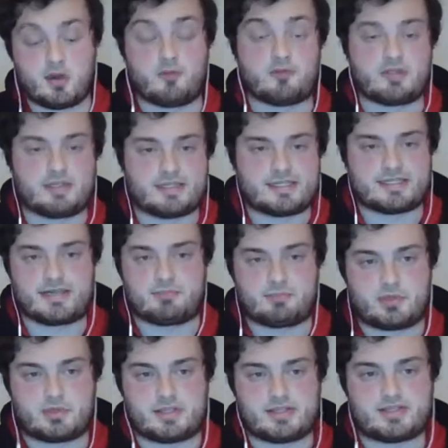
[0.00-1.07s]
Other than his
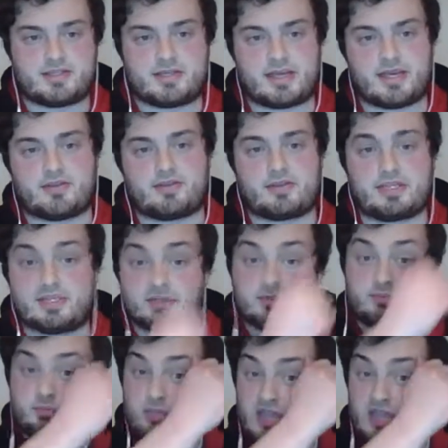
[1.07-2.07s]
handball yesterday, I think he's